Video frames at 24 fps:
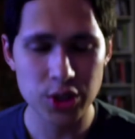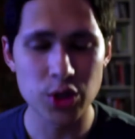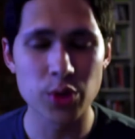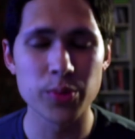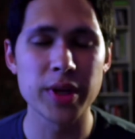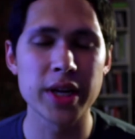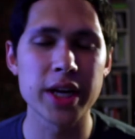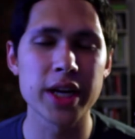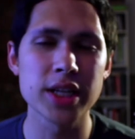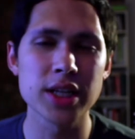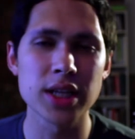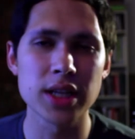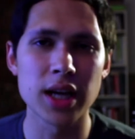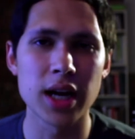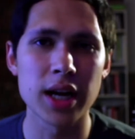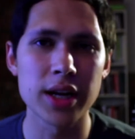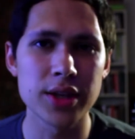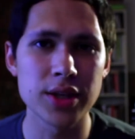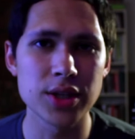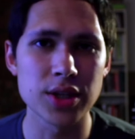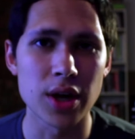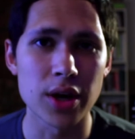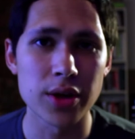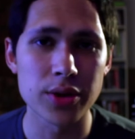because a lot of
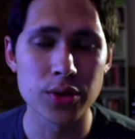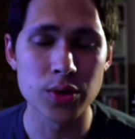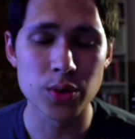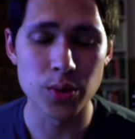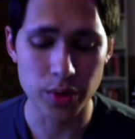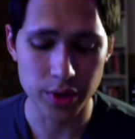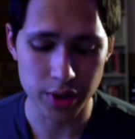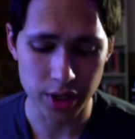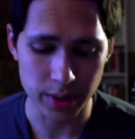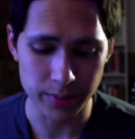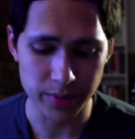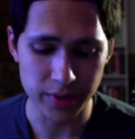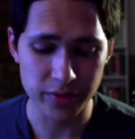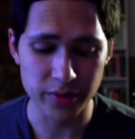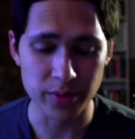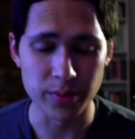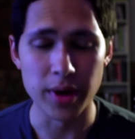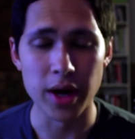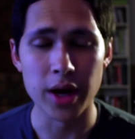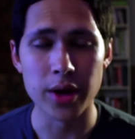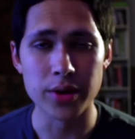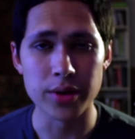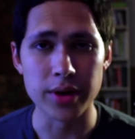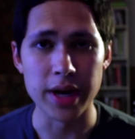these authors were coming from
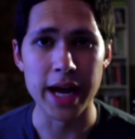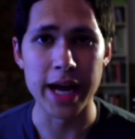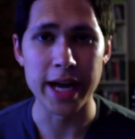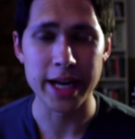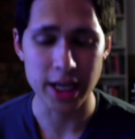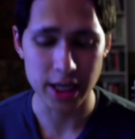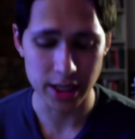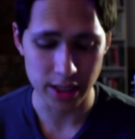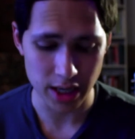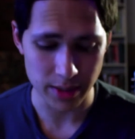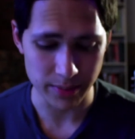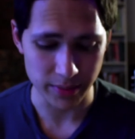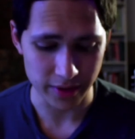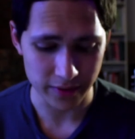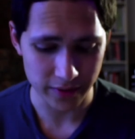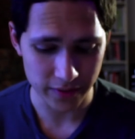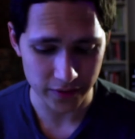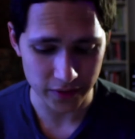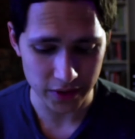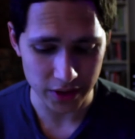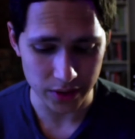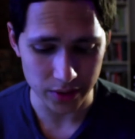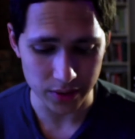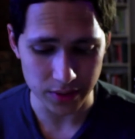other academic
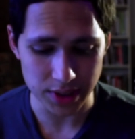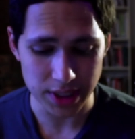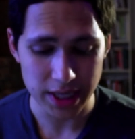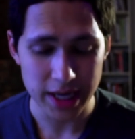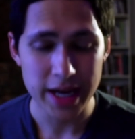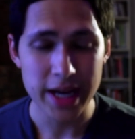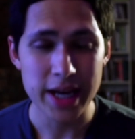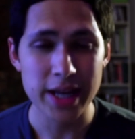fields,